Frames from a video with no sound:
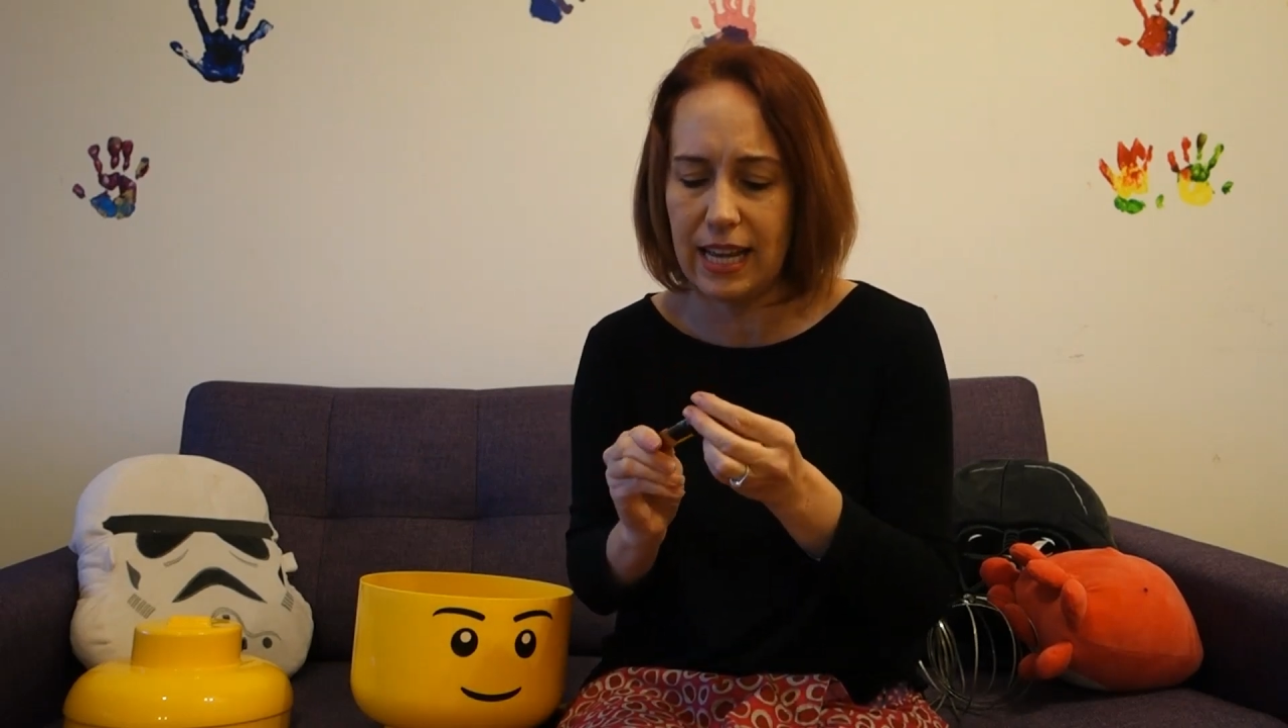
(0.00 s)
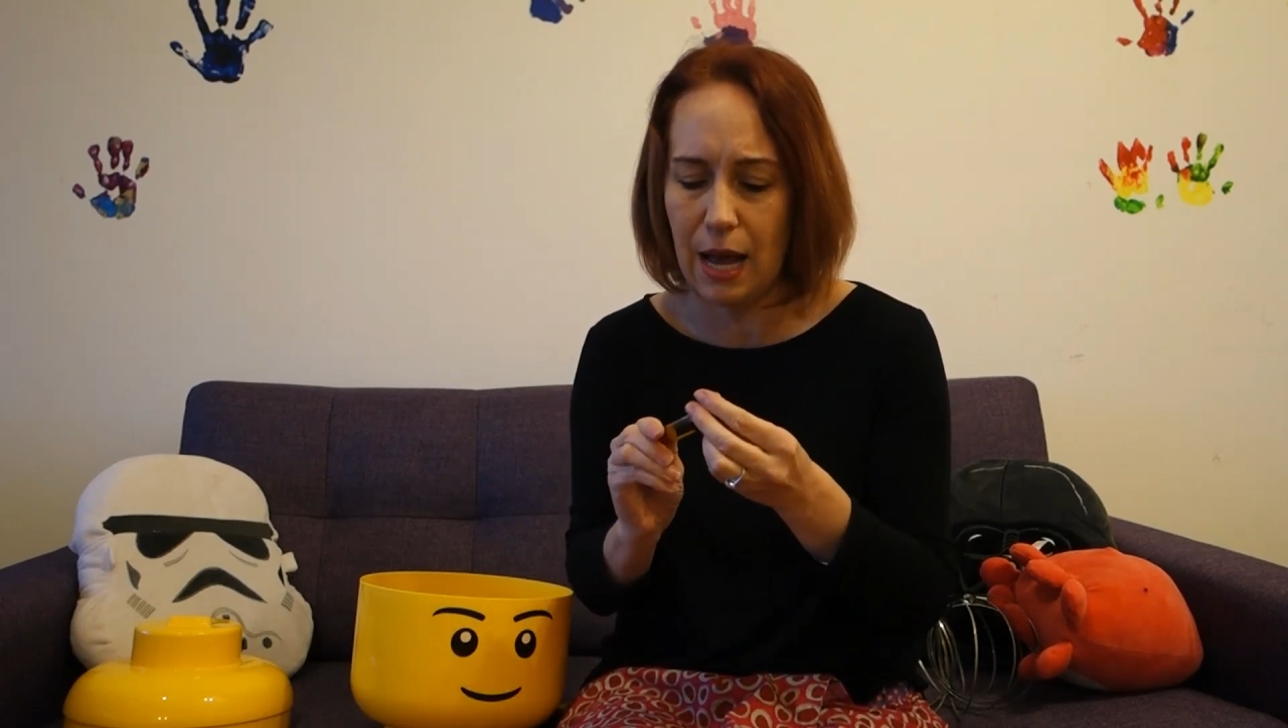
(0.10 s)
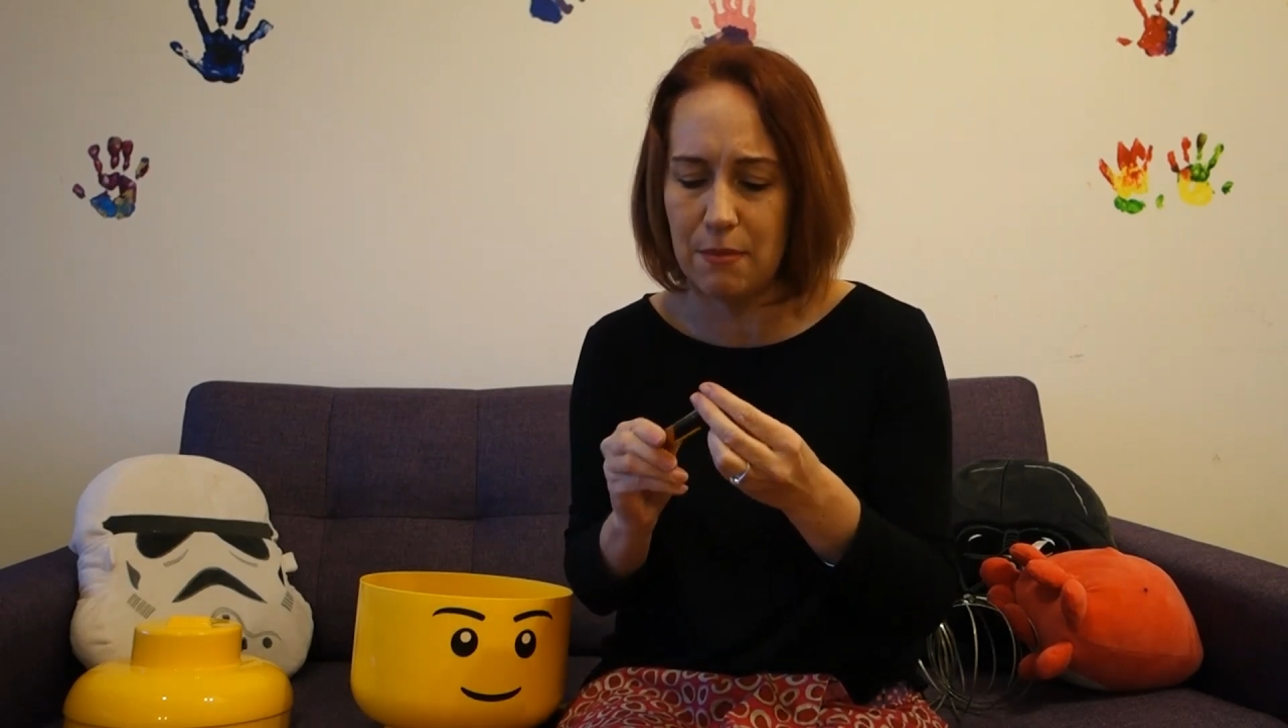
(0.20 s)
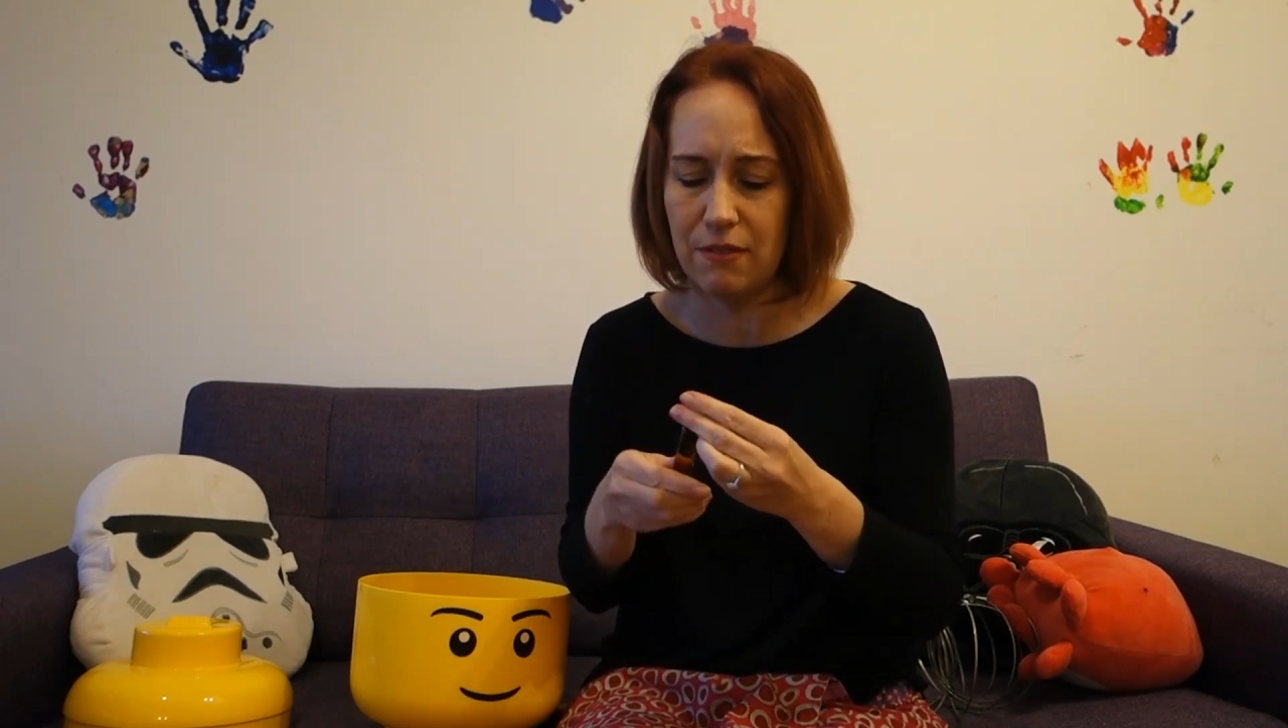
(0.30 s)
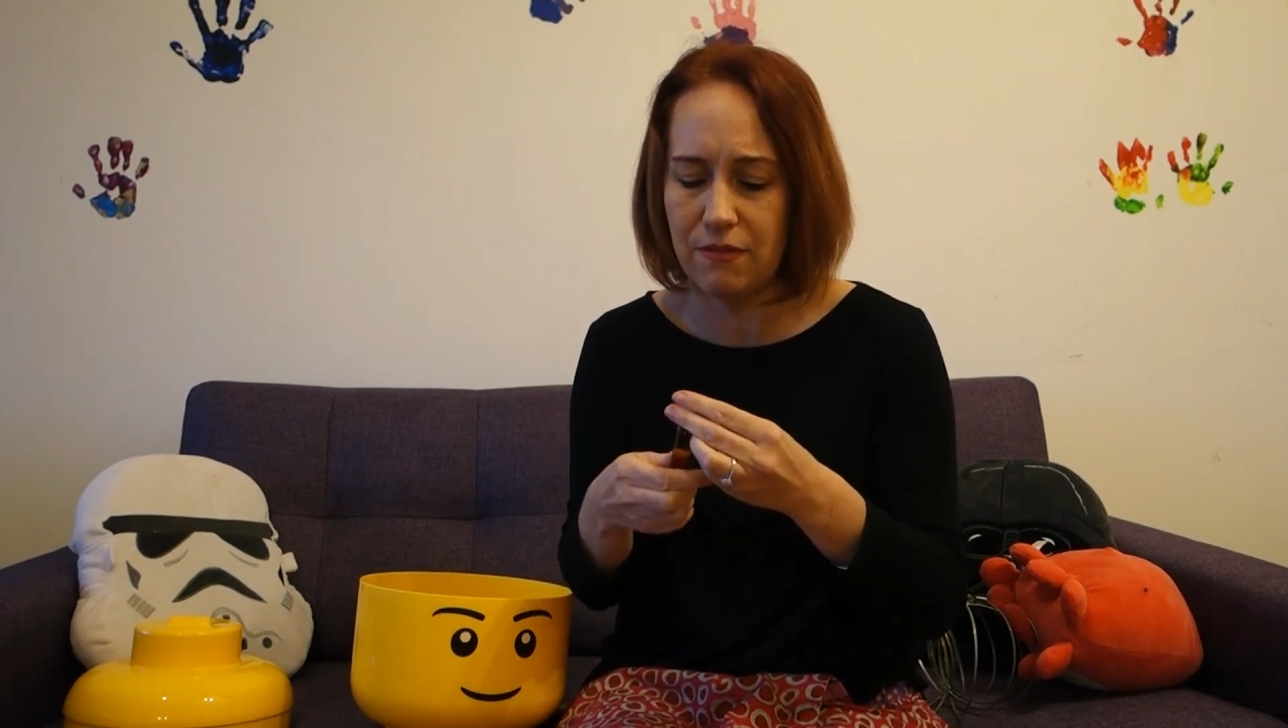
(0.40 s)

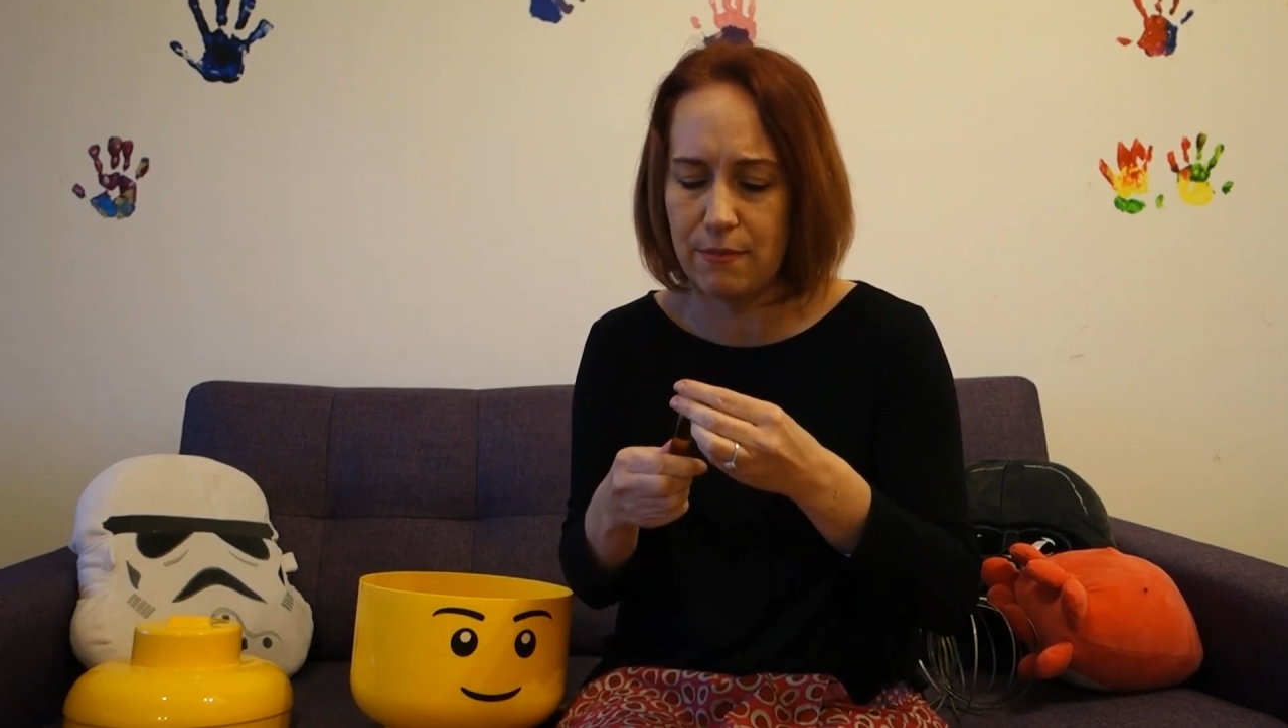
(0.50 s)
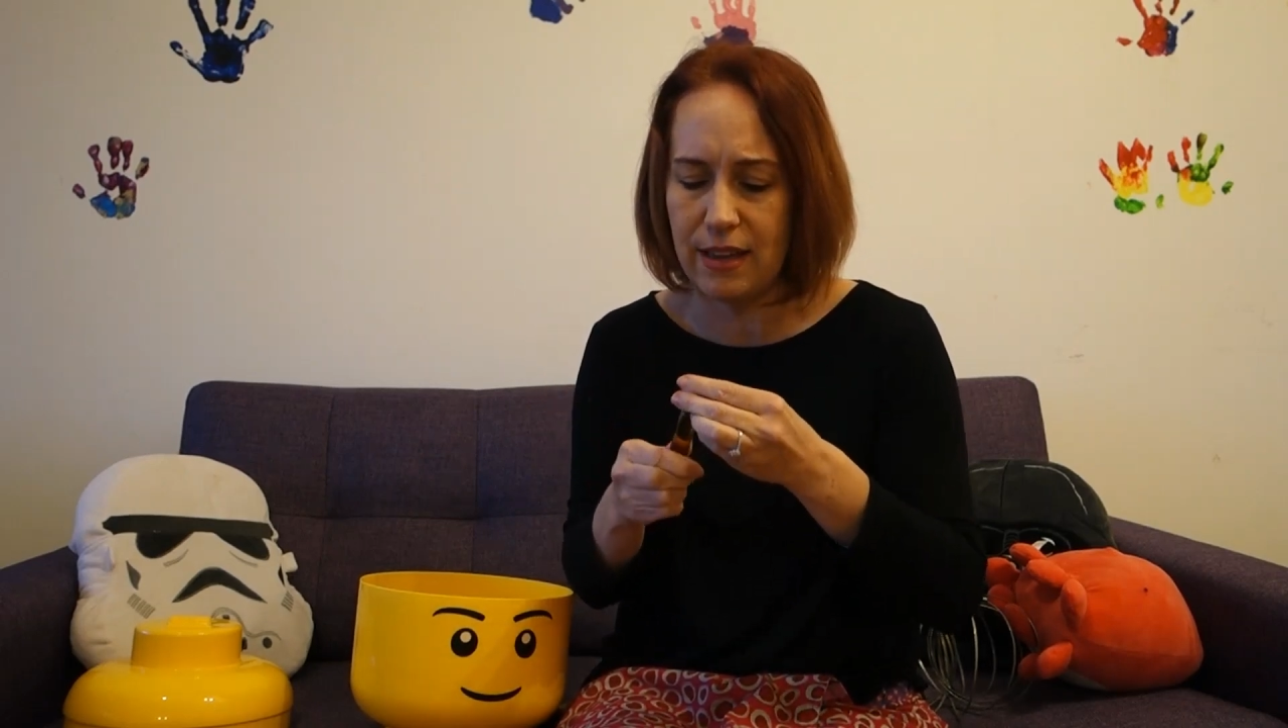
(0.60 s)
calming for